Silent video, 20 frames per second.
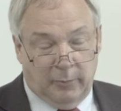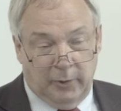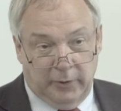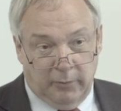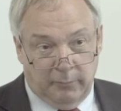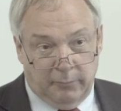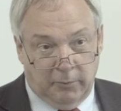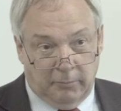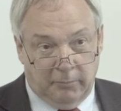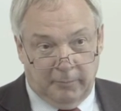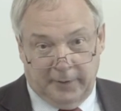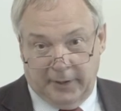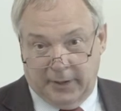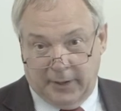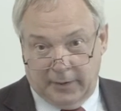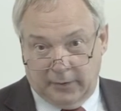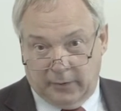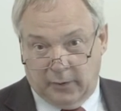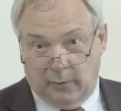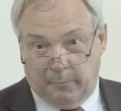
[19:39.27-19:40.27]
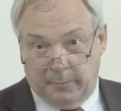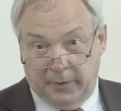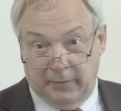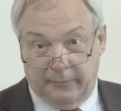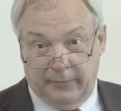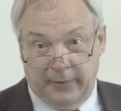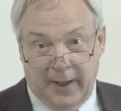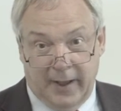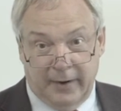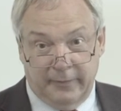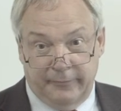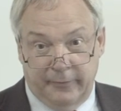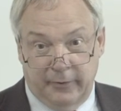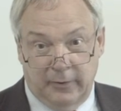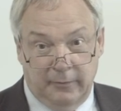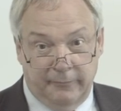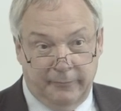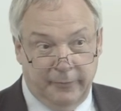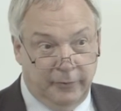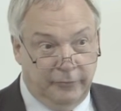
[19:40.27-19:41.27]
Well, you'll probably get a copy of the
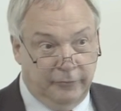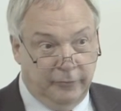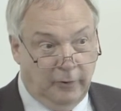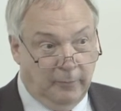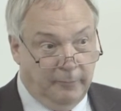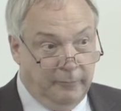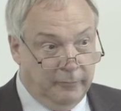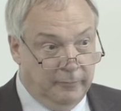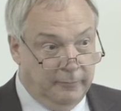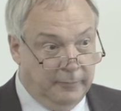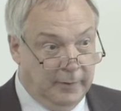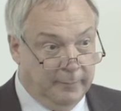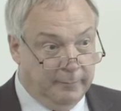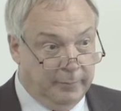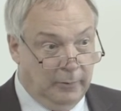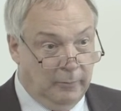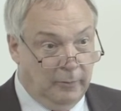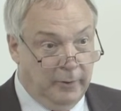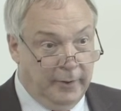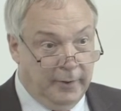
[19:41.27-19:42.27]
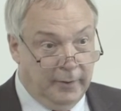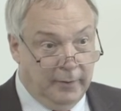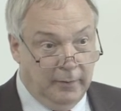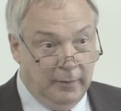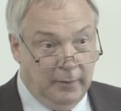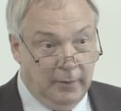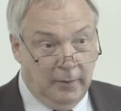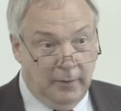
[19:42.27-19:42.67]
advert for the job from the employer.